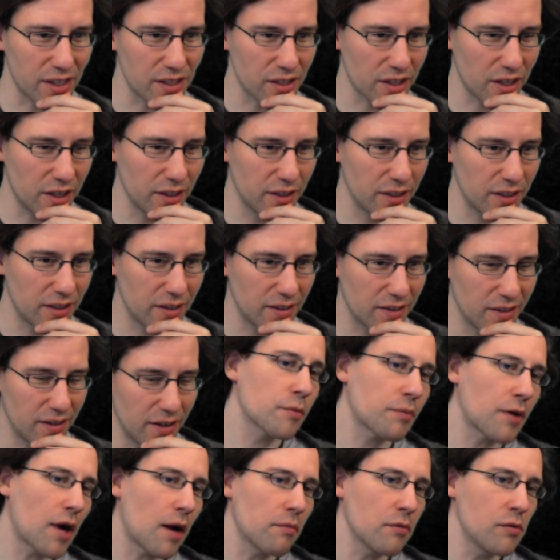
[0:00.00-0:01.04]
think it's good. The
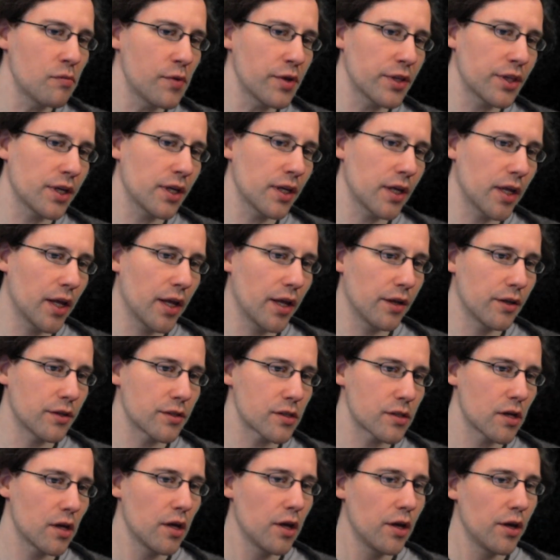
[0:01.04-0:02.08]
problem with it
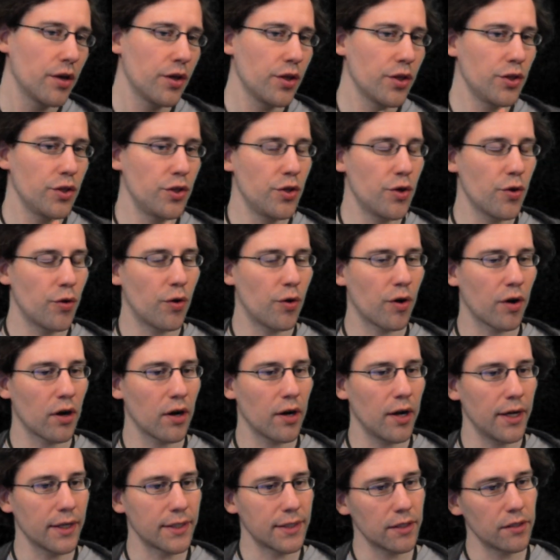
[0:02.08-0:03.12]
is
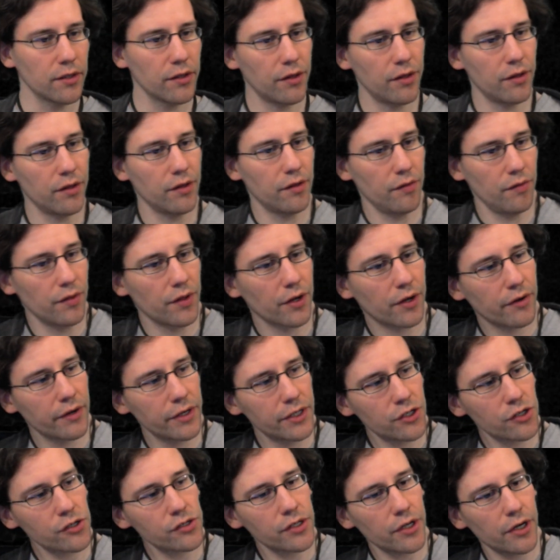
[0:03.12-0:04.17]
your, the
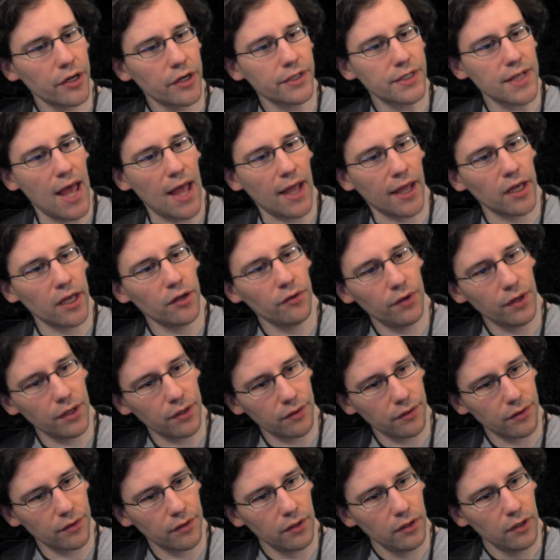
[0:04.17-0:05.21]
creatures that you're attacking
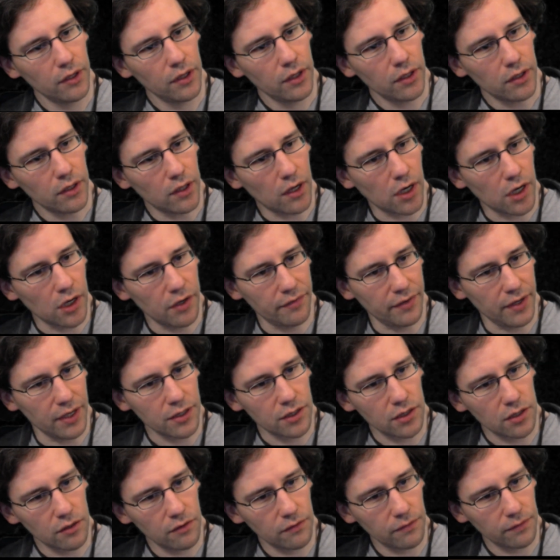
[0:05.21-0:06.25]
with are
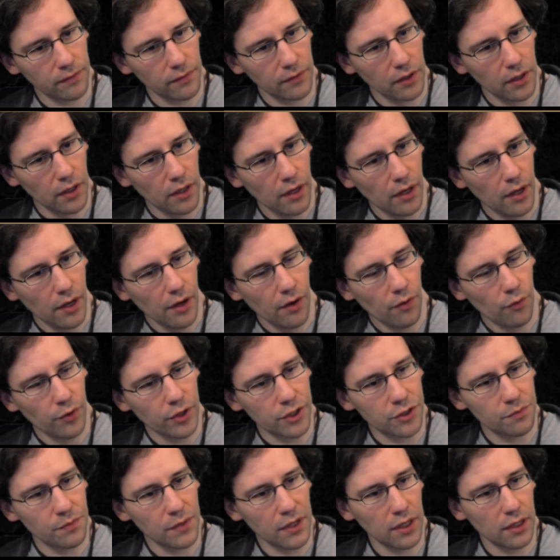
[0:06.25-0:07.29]
evasive,
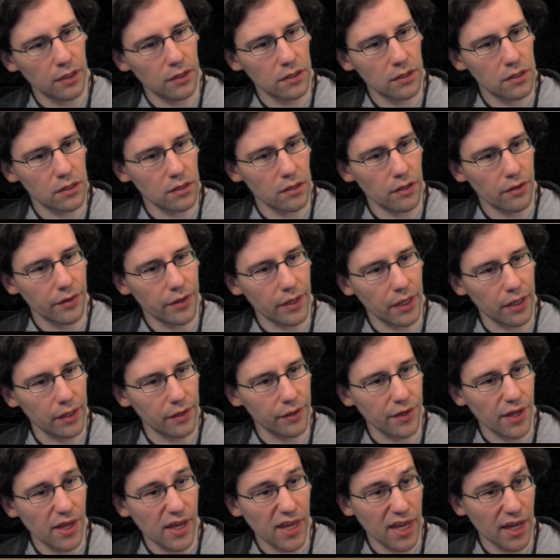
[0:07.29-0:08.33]
which means
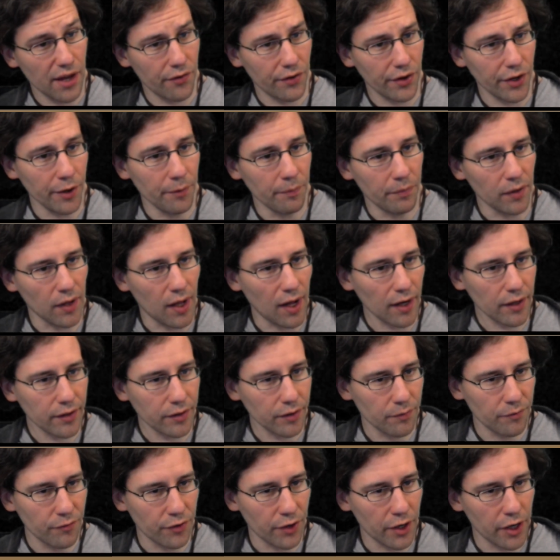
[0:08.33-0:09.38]
that they can't really block
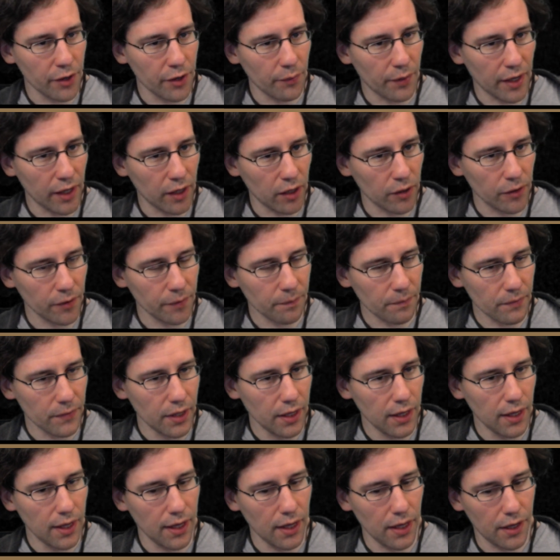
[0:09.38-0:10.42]
them very well.
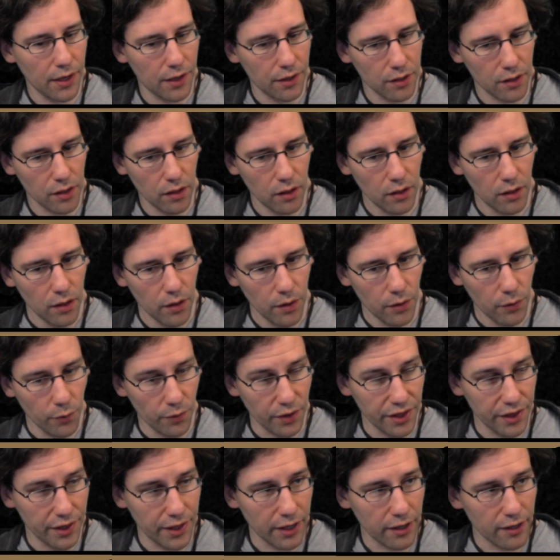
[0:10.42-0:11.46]
And
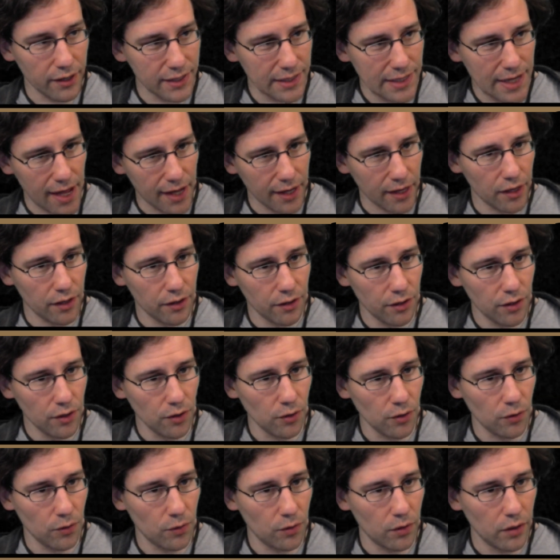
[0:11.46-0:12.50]
when they're attacking
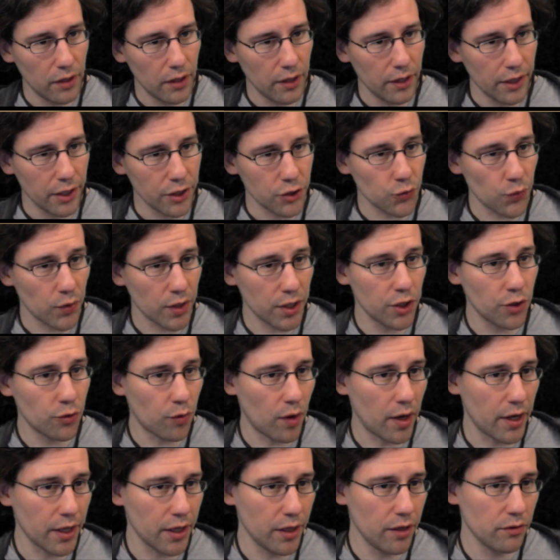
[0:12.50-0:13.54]
you is when you'd
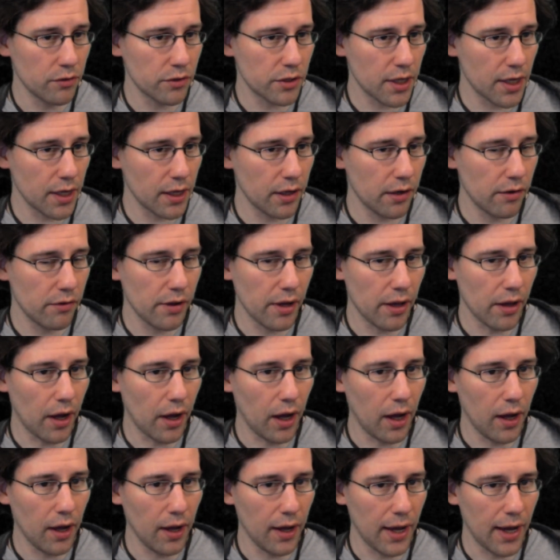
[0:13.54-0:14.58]
want to use it.
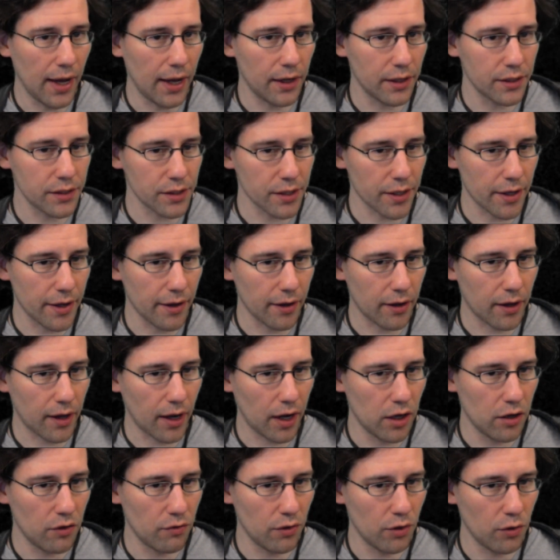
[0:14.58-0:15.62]
Uh, as like
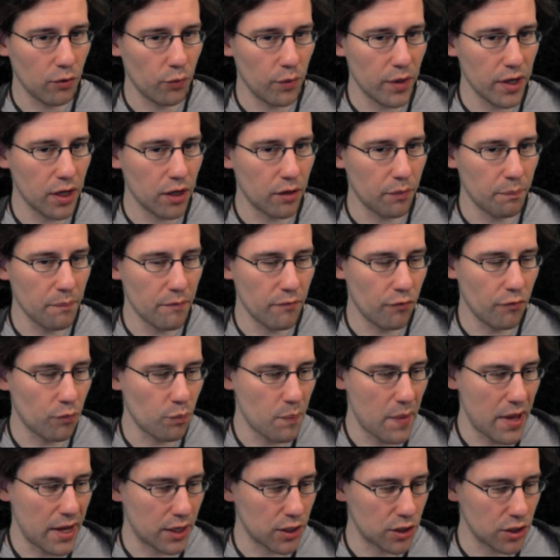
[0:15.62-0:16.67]
kind of a weak
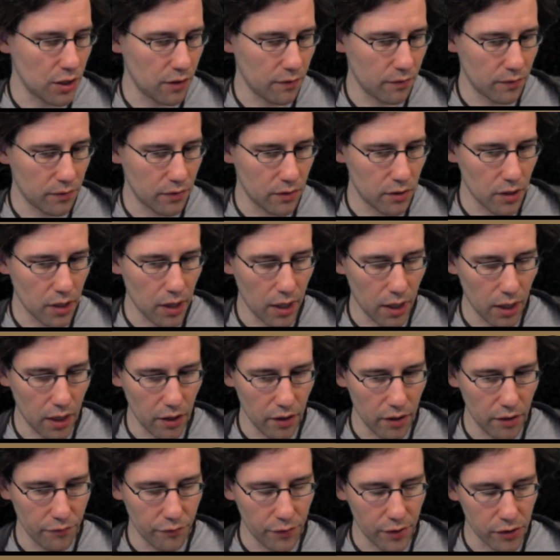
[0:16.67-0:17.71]
makeshift
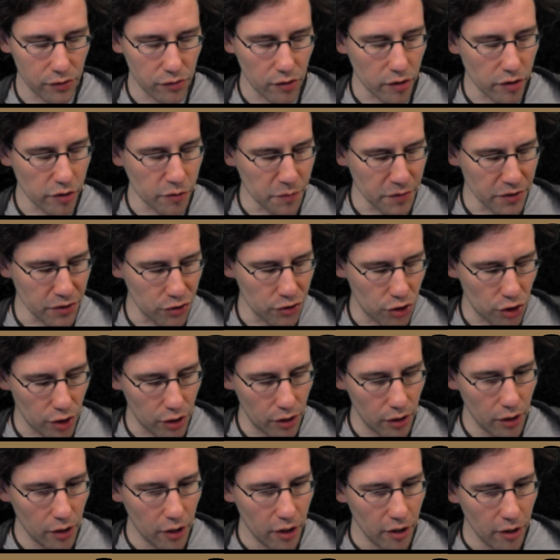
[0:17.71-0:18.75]
uh, Fierce
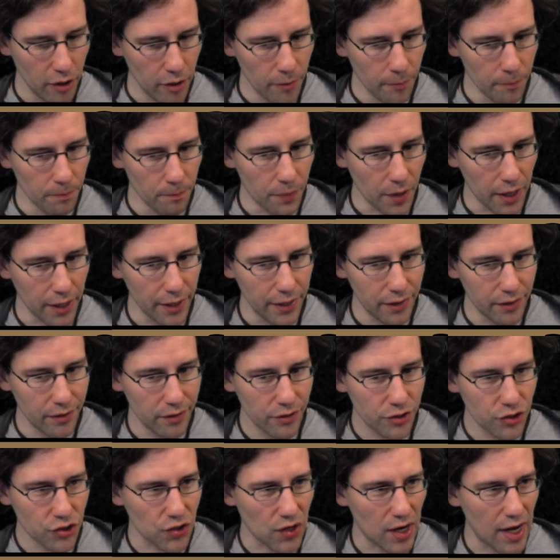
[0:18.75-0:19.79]
Retribution,
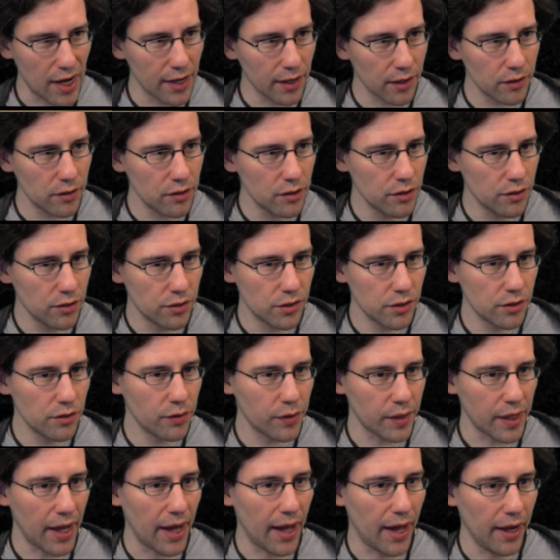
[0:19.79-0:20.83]
but trying to
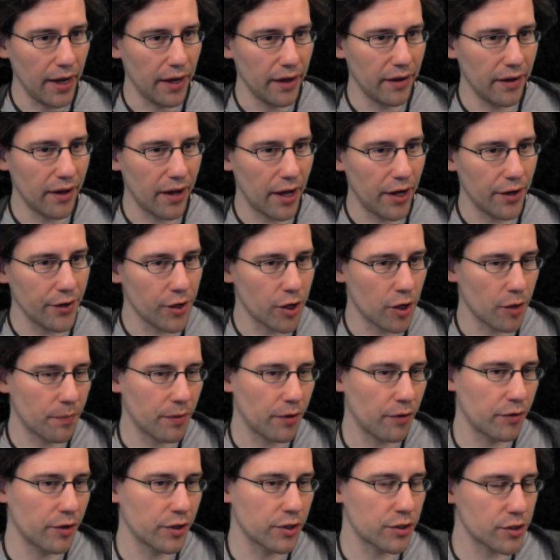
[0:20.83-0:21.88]
do that on your
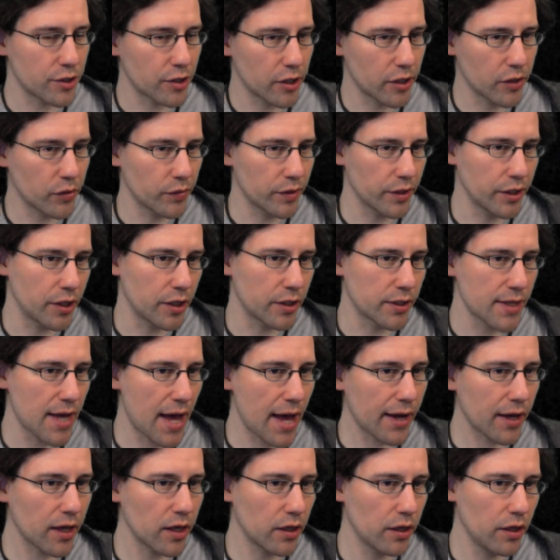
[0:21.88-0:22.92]
opponent's turn when they're
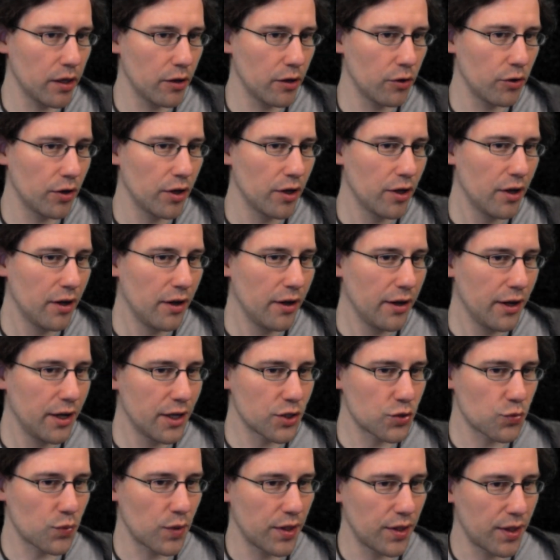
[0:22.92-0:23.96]
attacking you
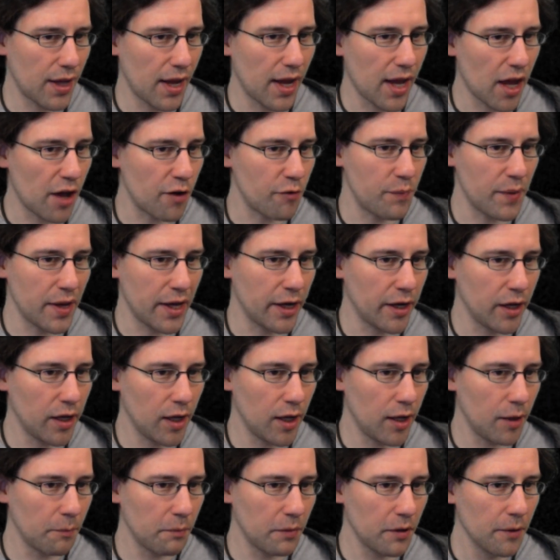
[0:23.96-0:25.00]
is when they have mana
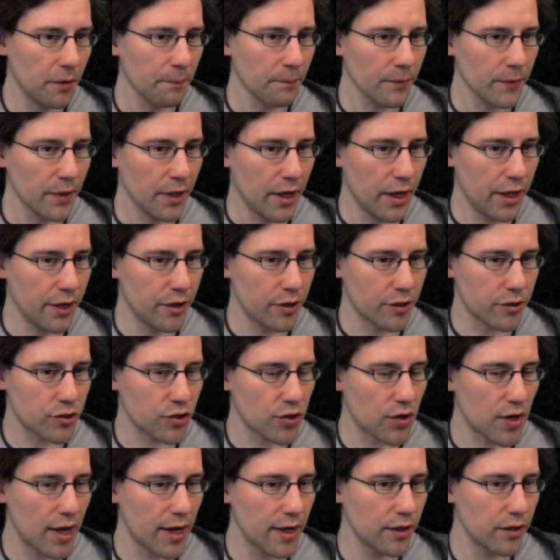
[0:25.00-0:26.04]
up, and you're
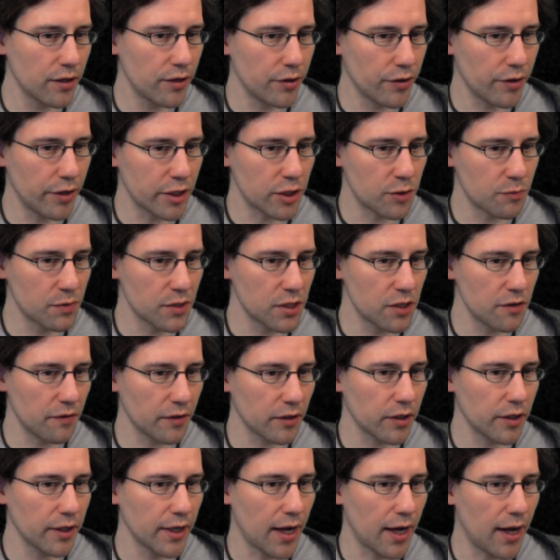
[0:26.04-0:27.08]
trying to do it
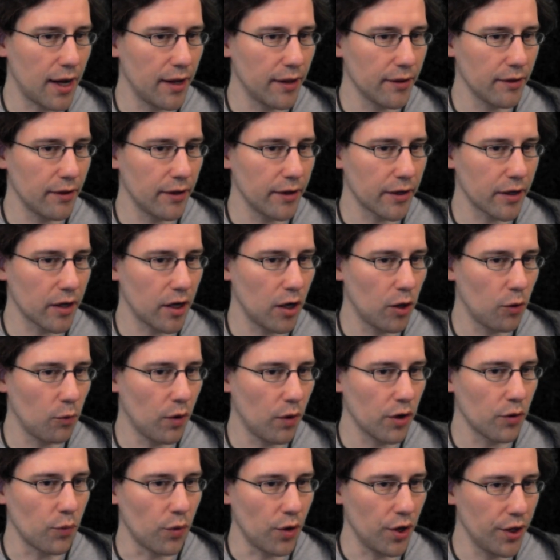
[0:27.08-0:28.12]
specifically on like a
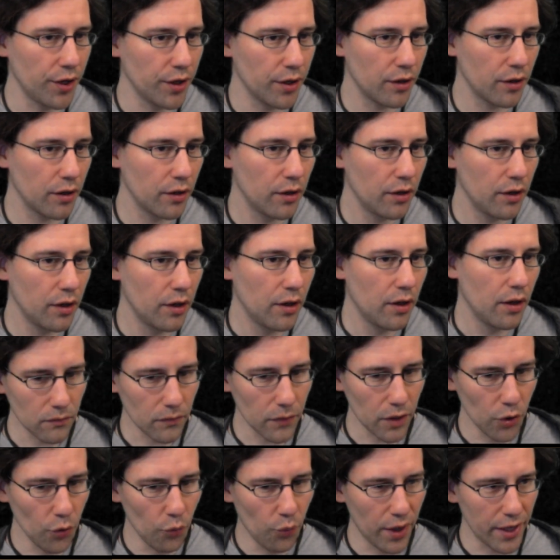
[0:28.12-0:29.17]
one one.
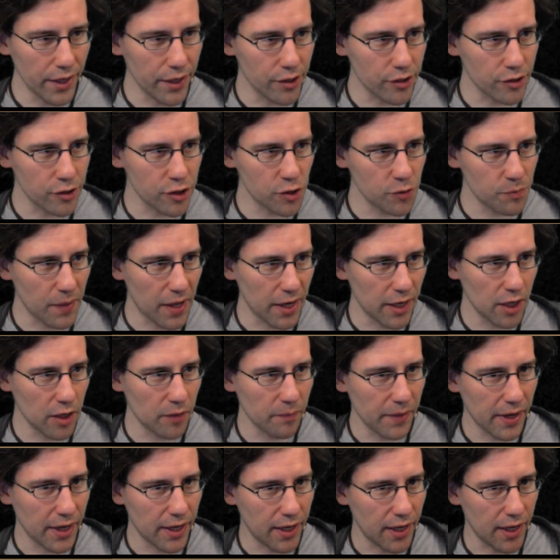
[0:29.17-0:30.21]
When you're
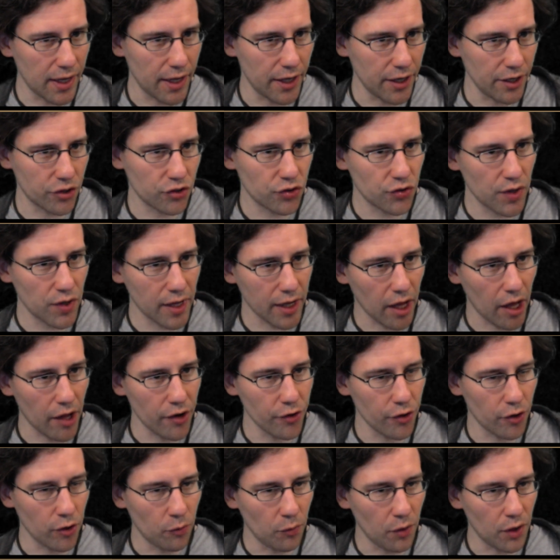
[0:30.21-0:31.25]
spending mana on a trick on
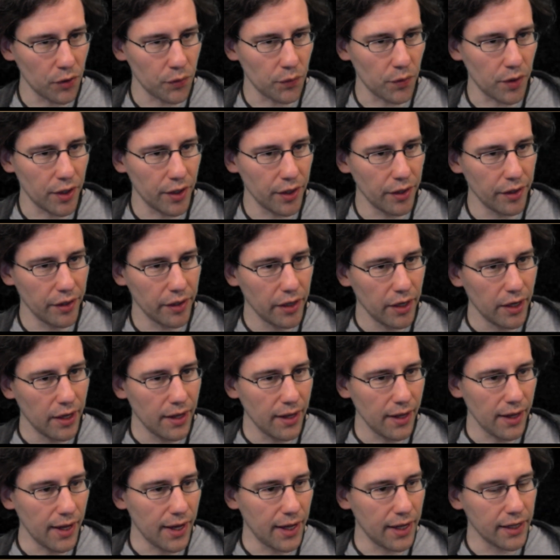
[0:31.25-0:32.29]
your one one,
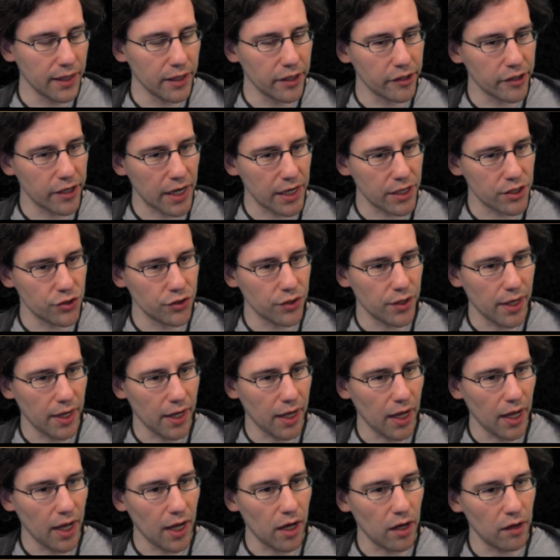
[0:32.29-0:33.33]
any interaction they
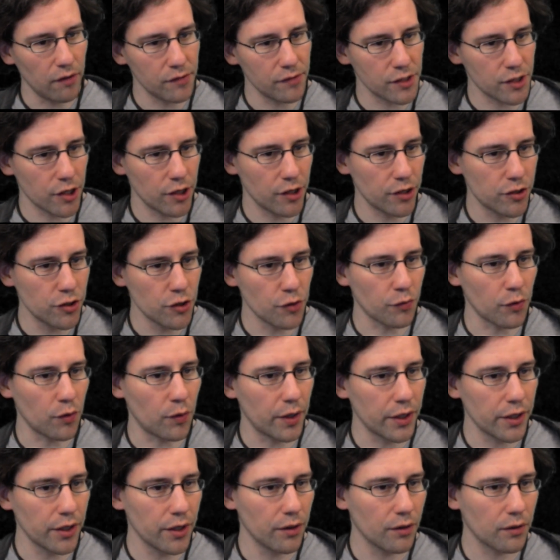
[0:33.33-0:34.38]
have is going to two for
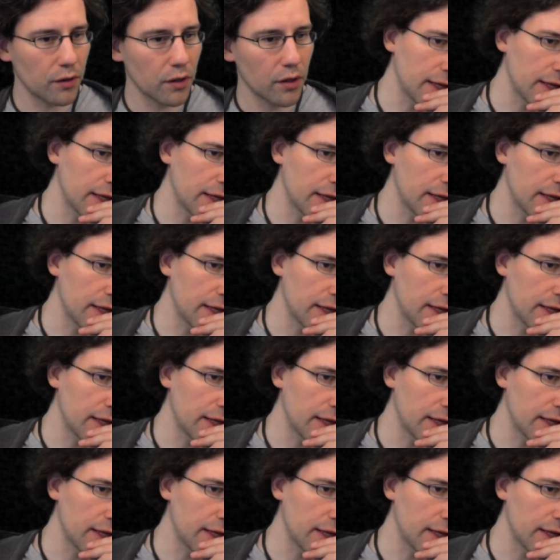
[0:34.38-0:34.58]
one you.